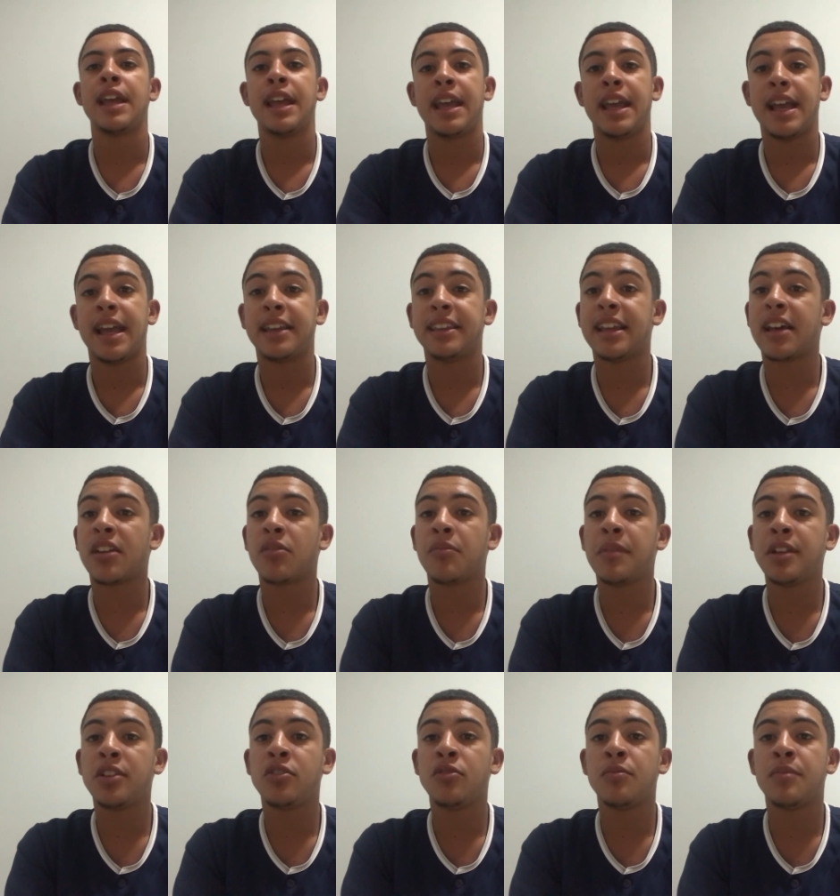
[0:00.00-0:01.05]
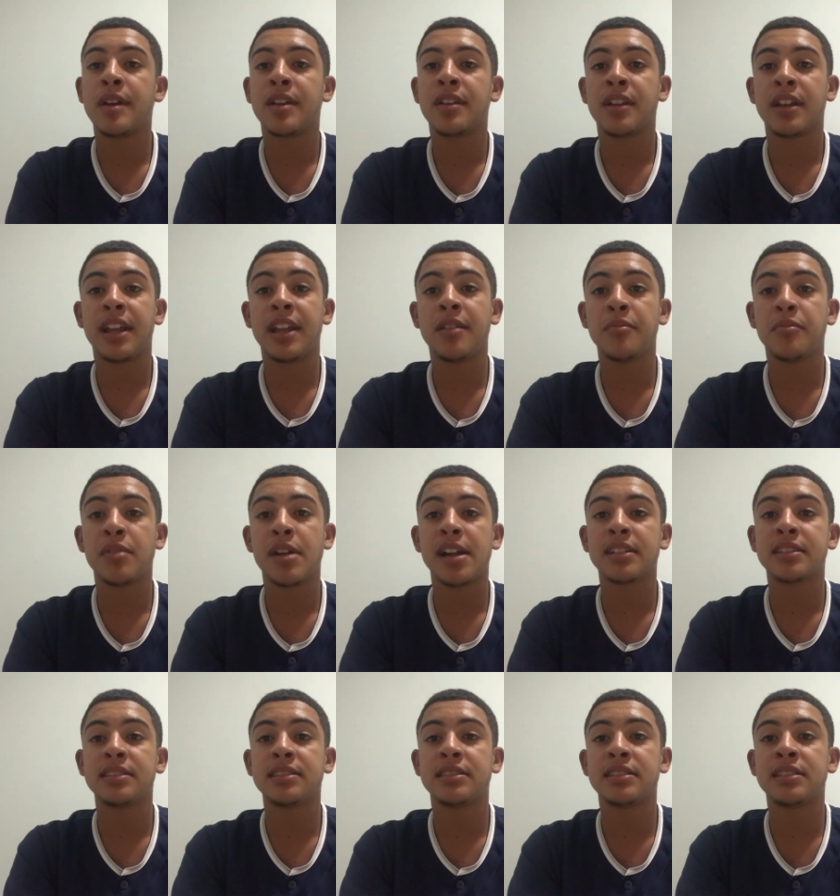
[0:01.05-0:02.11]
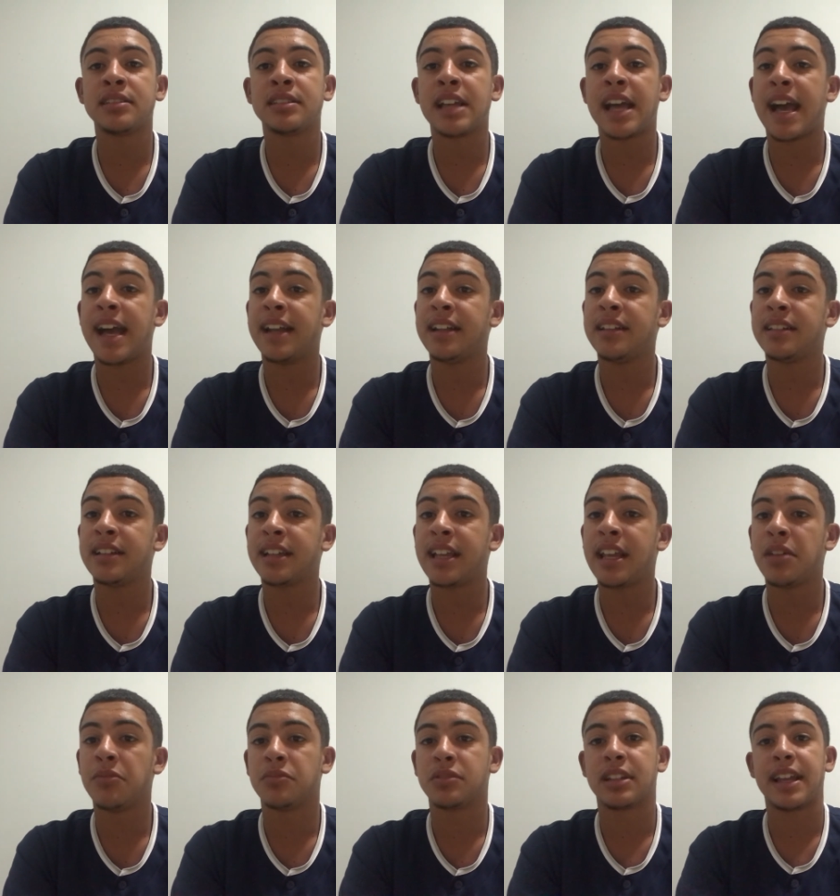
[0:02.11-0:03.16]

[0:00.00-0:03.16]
And that'll make you better in practices and in the games.